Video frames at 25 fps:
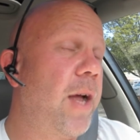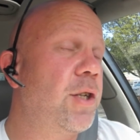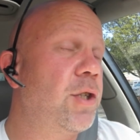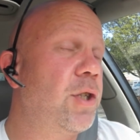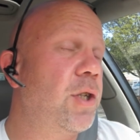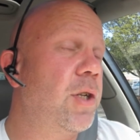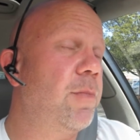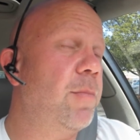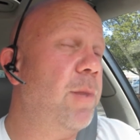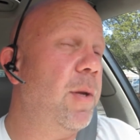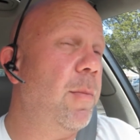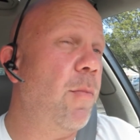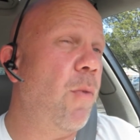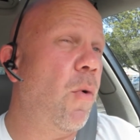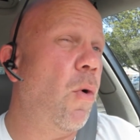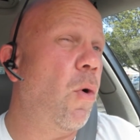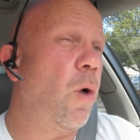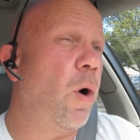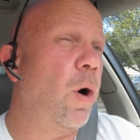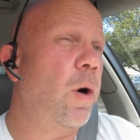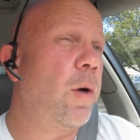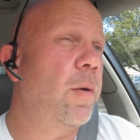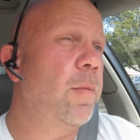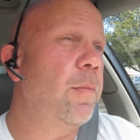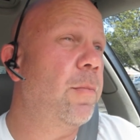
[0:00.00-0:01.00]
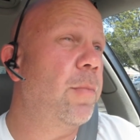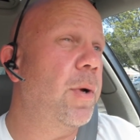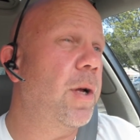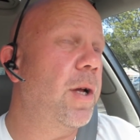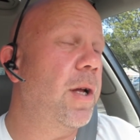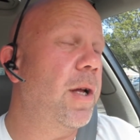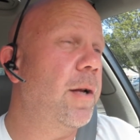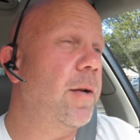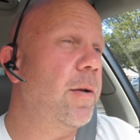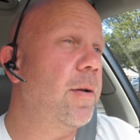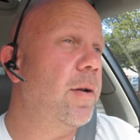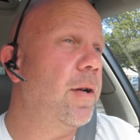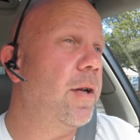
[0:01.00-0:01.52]
I should be more,
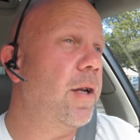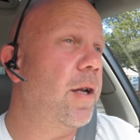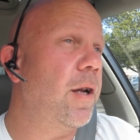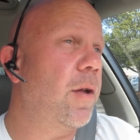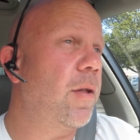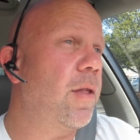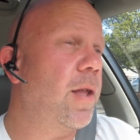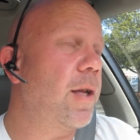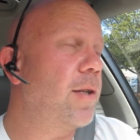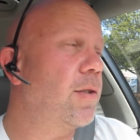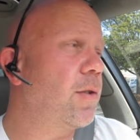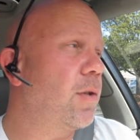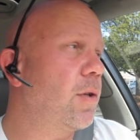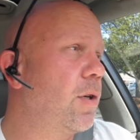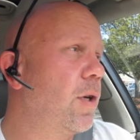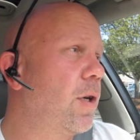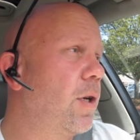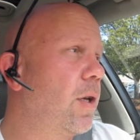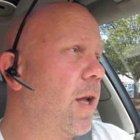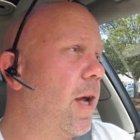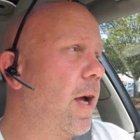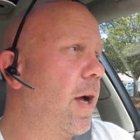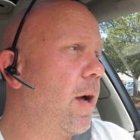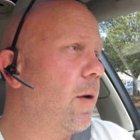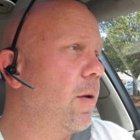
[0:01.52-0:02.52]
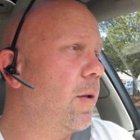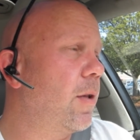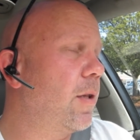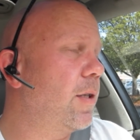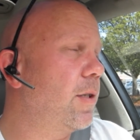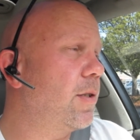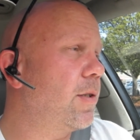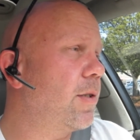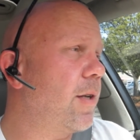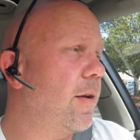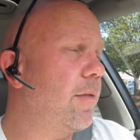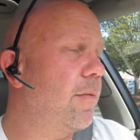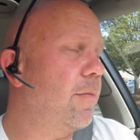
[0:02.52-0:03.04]
but you know things are good now. At
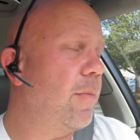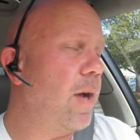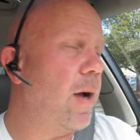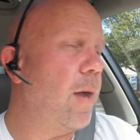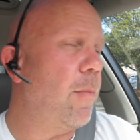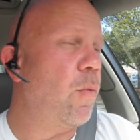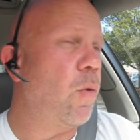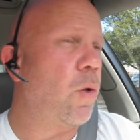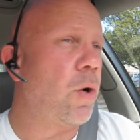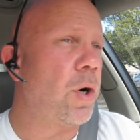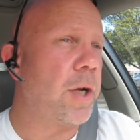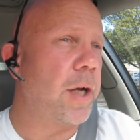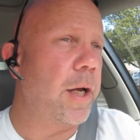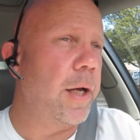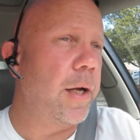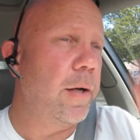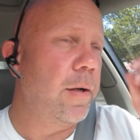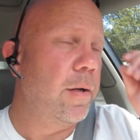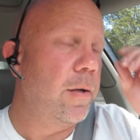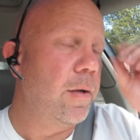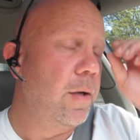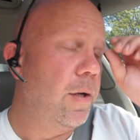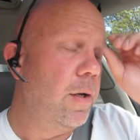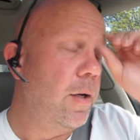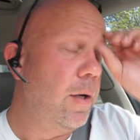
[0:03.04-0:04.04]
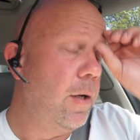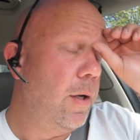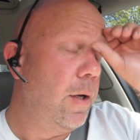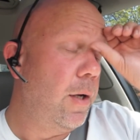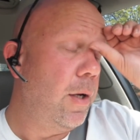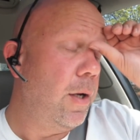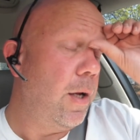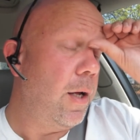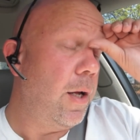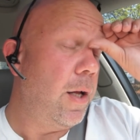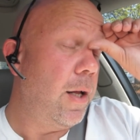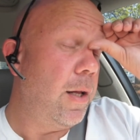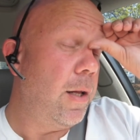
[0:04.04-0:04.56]
least I'm, I'm working,
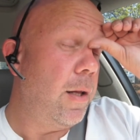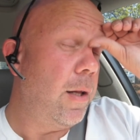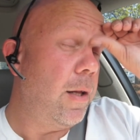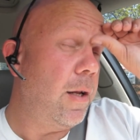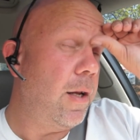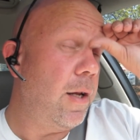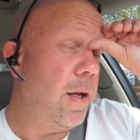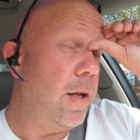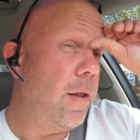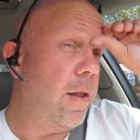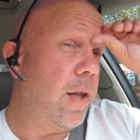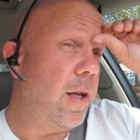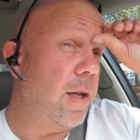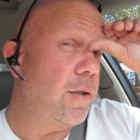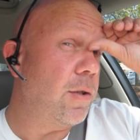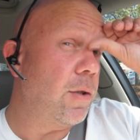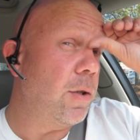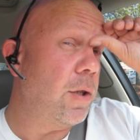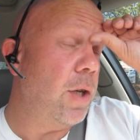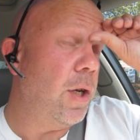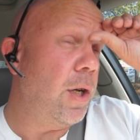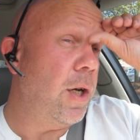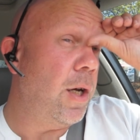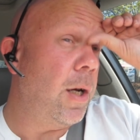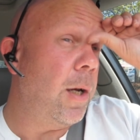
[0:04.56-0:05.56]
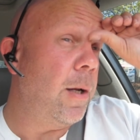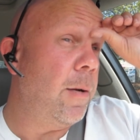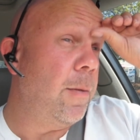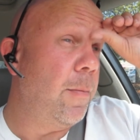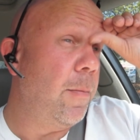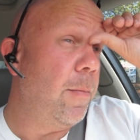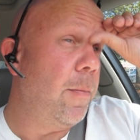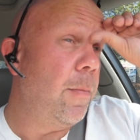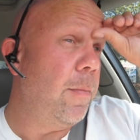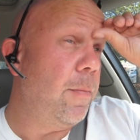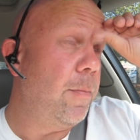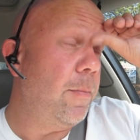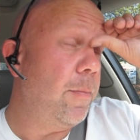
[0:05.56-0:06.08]
and and things are
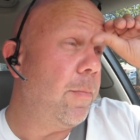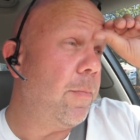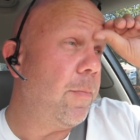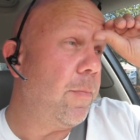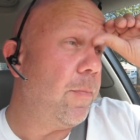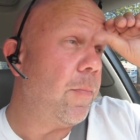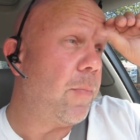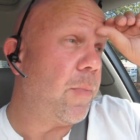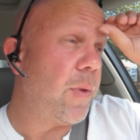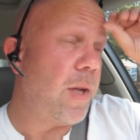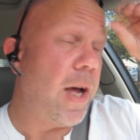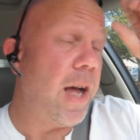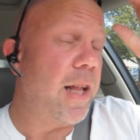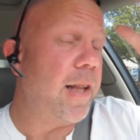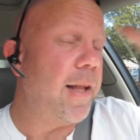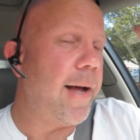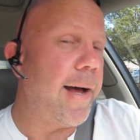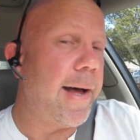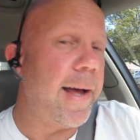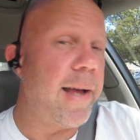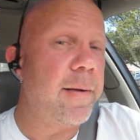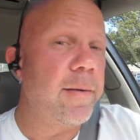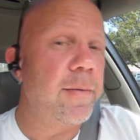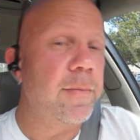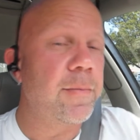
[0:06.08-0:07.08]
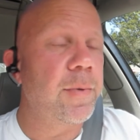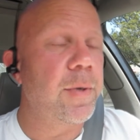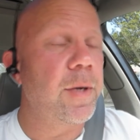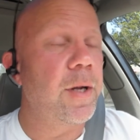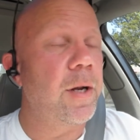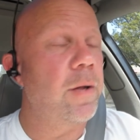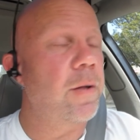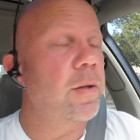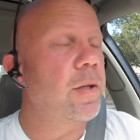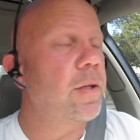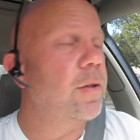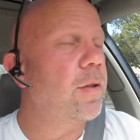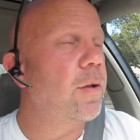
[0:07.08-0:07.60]
good. I lie. You
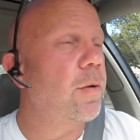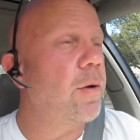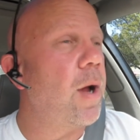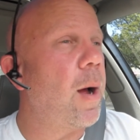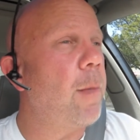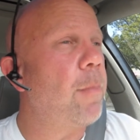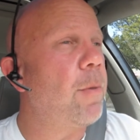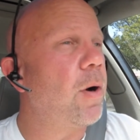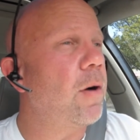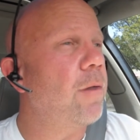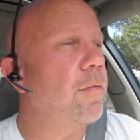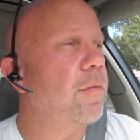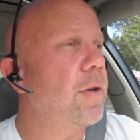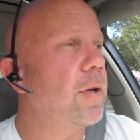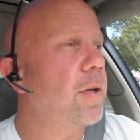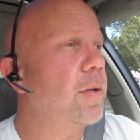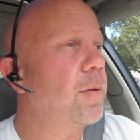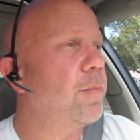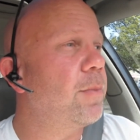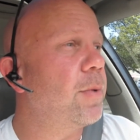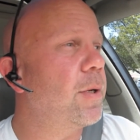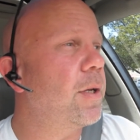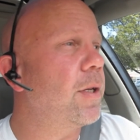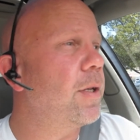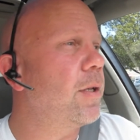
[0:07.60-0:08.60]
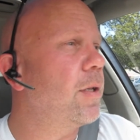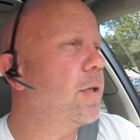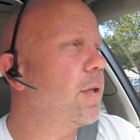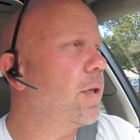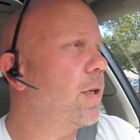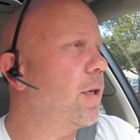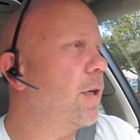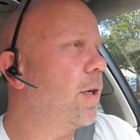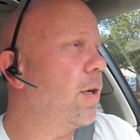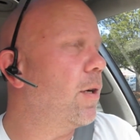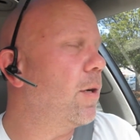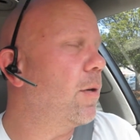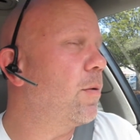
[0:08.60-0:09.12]
know they're not perfect, but
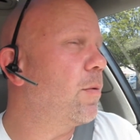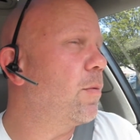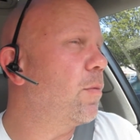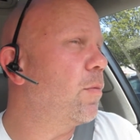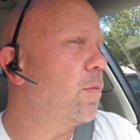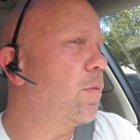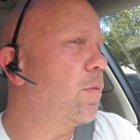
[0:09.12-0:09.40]
you know